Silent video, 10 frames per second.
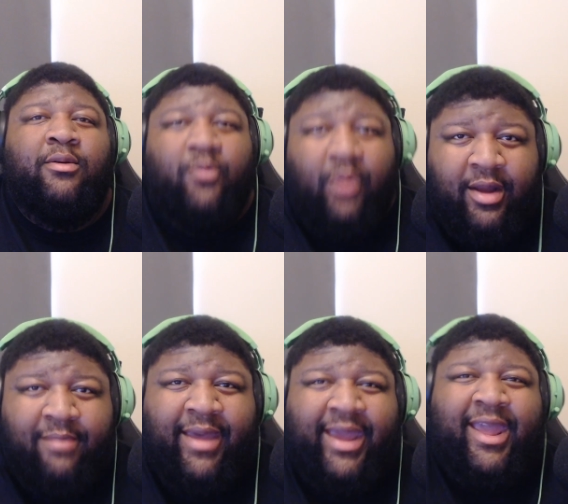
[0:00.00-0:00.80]

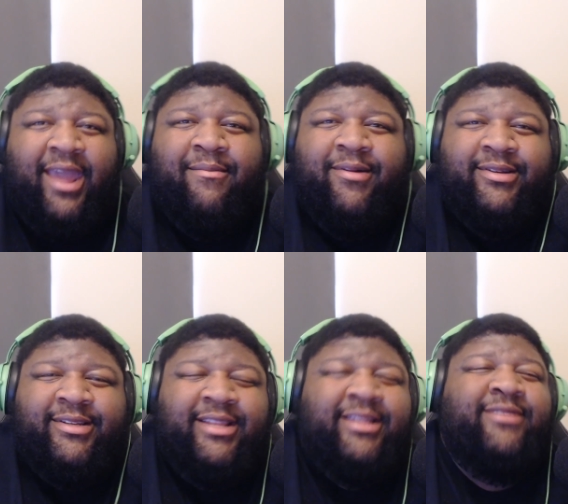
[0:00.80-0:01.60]
Welcome back, gamers.
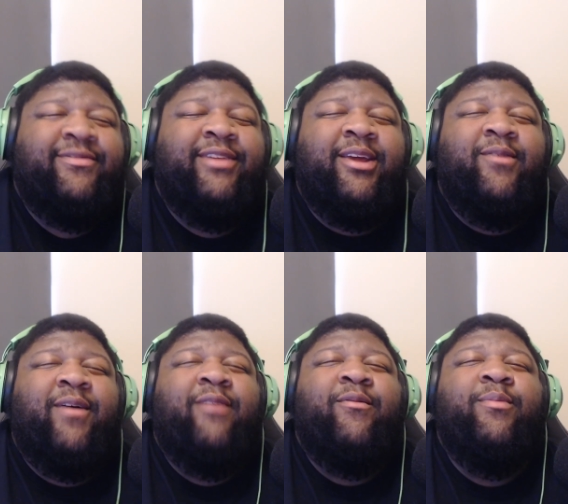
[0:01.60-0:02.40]
In this video,
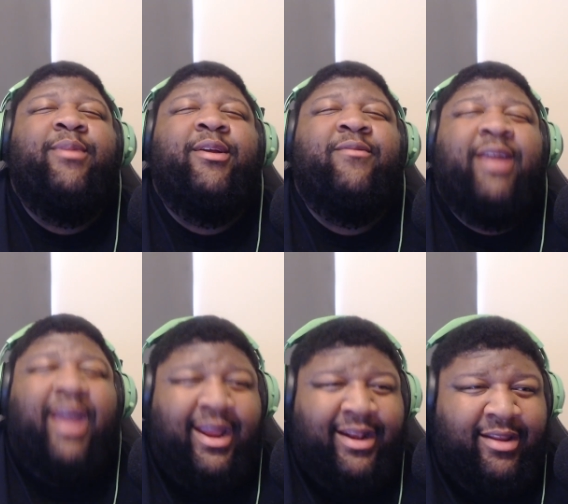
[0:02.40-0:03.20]
I will be
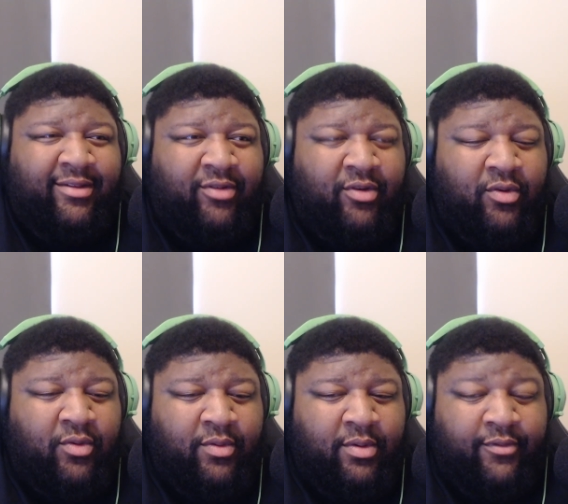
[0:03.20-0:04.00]
reacting
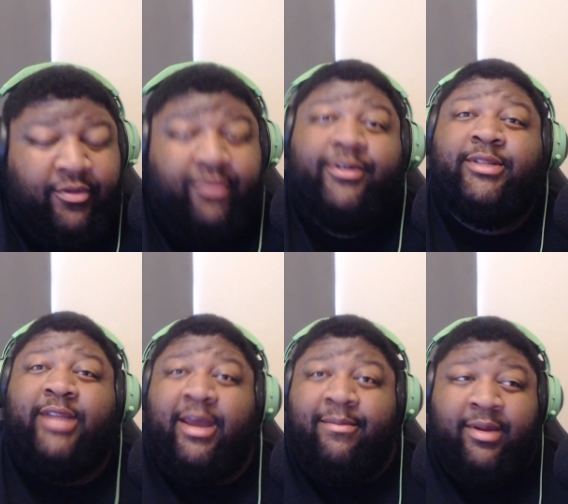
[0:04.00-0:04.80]
to, for the first time,